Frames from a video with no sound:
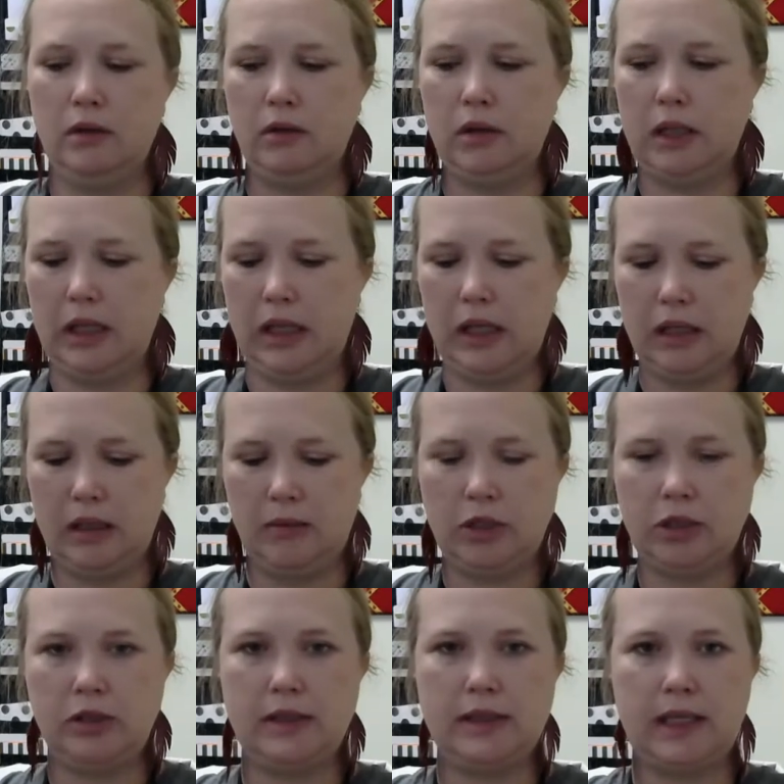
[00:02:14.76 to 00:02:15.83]
Okay, and I'm going
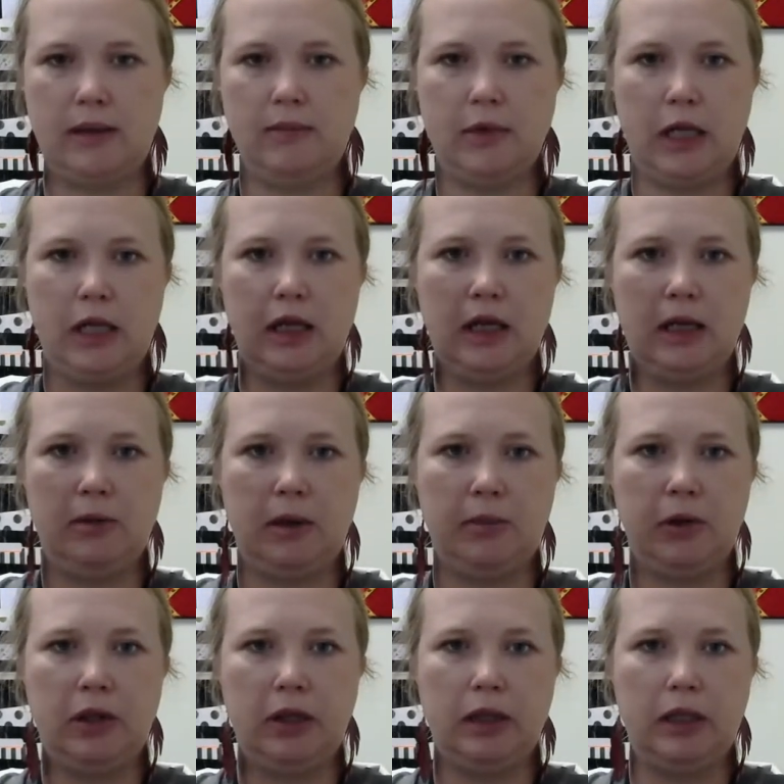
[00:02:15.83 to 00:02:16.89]
to do the same thing again. I'm going to
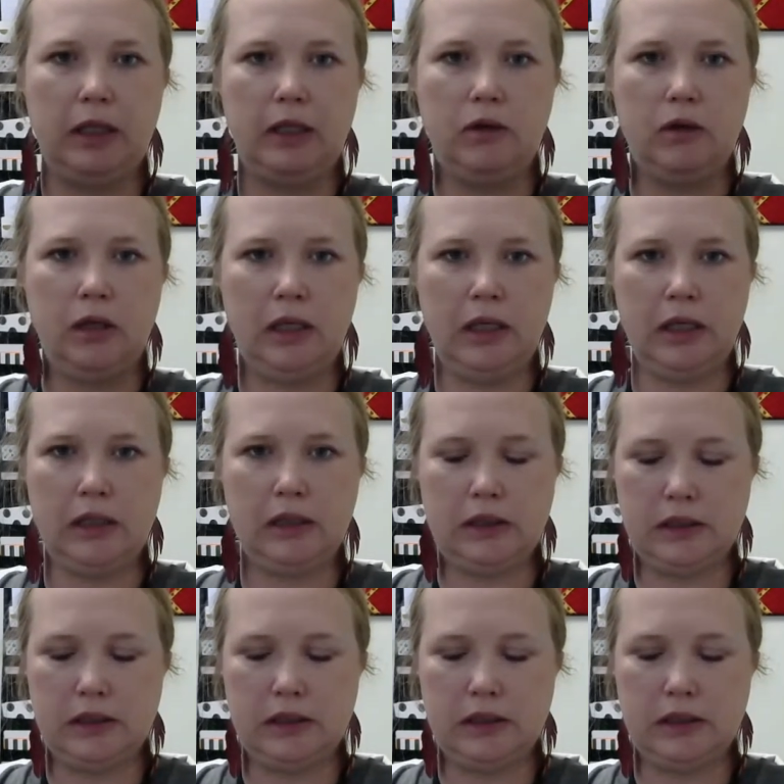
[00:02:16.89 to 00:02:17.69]
put the lid on it.